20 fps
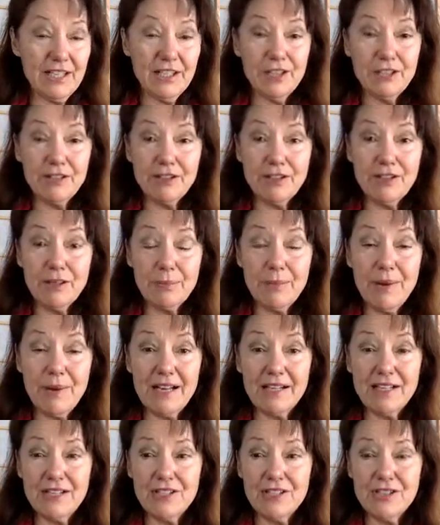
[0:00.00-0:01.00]
and you'll look
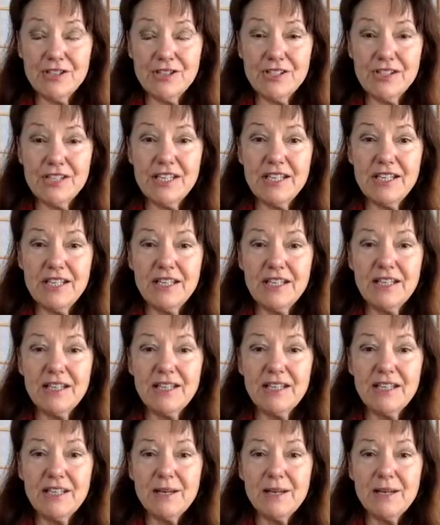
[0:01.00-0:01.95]
back and you'll see it.